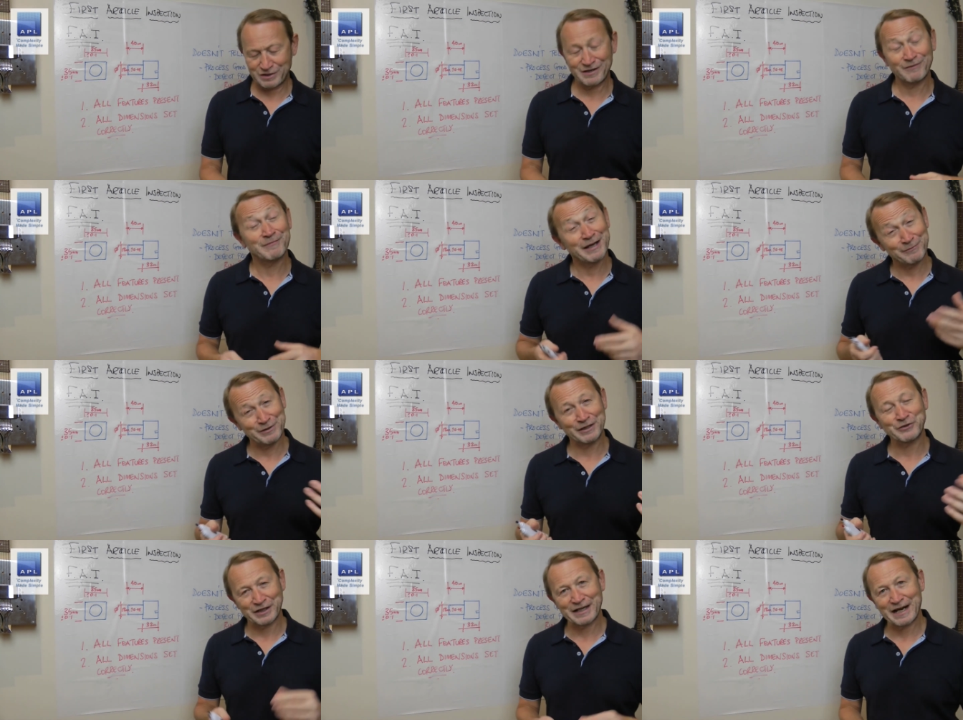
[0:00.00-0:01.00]
So maybe
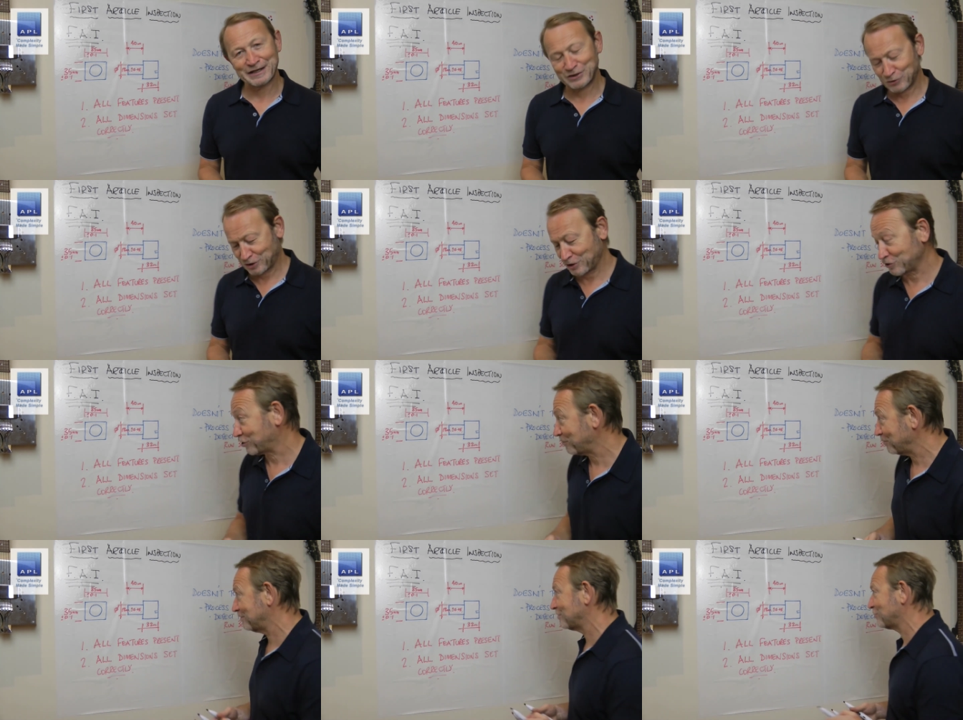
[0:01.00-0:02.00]
you could get your
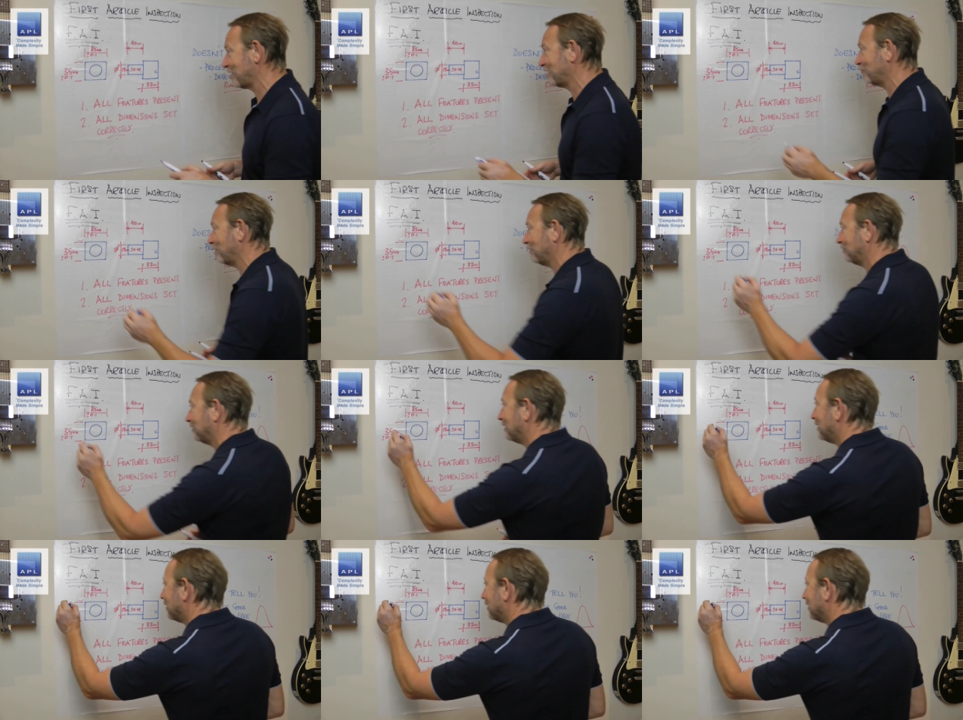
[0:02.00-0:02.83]
customer to say, well,